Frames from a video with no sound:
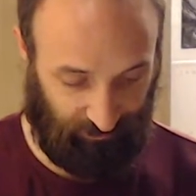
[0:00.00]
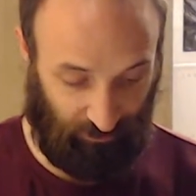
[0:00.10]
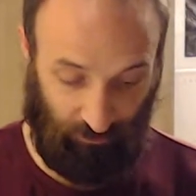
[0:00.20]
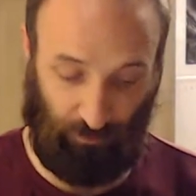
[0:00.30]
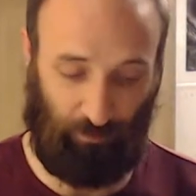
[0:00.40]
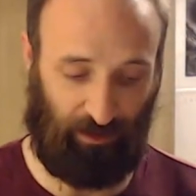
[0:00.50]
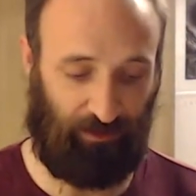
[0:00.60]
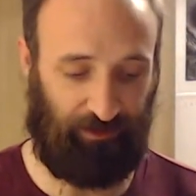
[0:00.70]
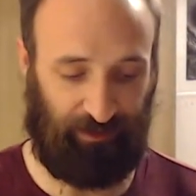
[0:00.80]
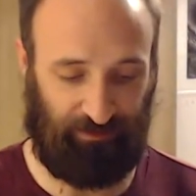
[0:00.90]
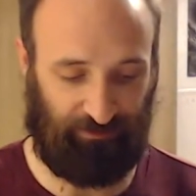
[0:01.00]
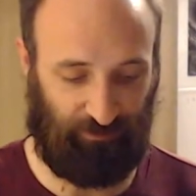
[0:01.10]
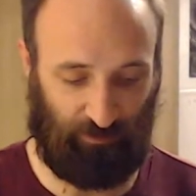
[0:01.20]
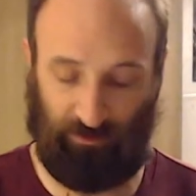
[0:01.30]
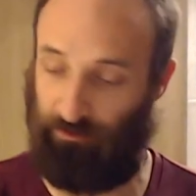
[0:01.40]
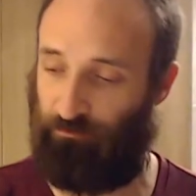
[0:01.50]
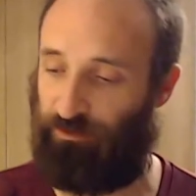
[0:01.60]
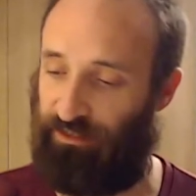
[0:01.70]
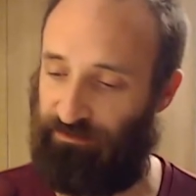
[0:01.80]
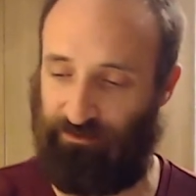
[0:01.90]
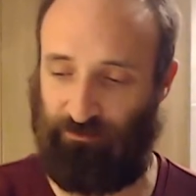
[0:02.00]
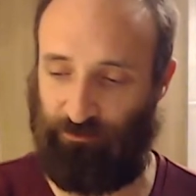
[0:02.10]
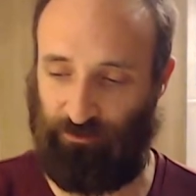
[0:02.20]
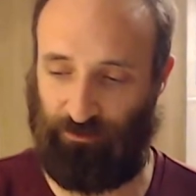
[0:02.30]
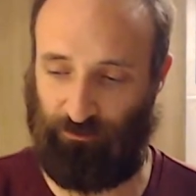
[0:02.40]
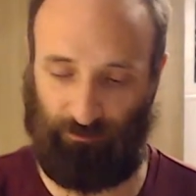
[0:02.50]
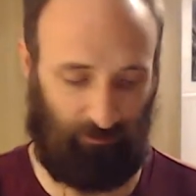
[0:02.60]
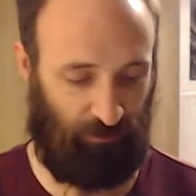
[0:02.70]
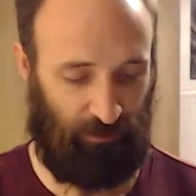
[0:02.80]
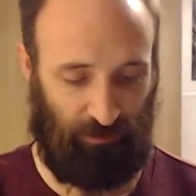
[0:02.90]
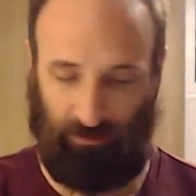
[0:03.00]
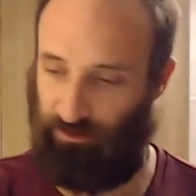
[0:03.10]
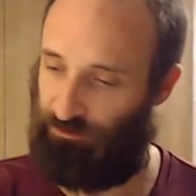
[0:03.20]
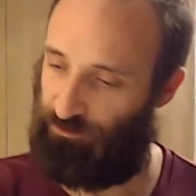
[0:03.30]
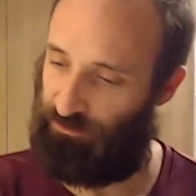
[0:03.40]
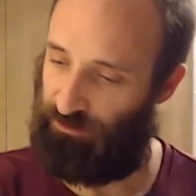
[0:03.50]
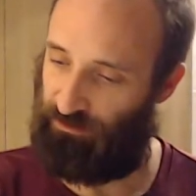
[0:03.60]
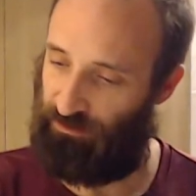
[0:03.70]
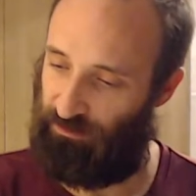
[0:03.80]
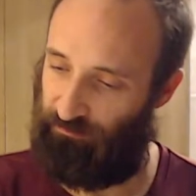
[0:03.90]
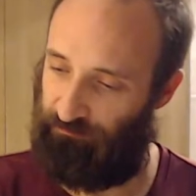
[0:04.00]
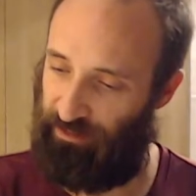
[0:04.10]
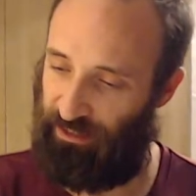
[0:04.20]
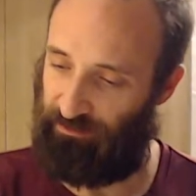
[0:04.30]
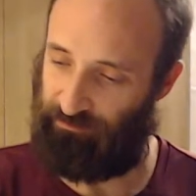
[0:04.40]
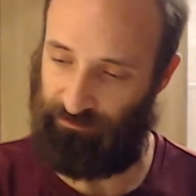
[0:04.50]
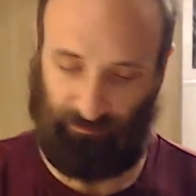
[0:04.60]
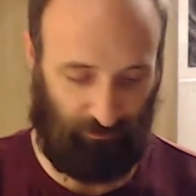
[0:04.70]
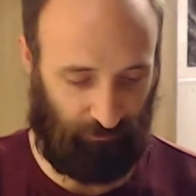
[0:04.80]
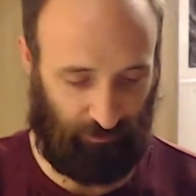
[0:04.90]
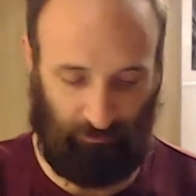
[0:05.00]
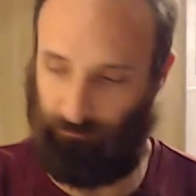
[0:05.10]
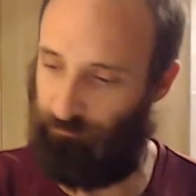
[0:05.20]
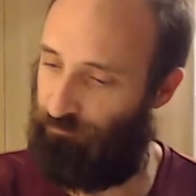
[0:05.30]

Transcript: Oh, the pawn has no symbol. That's a really cool, interesting fact. Here we go.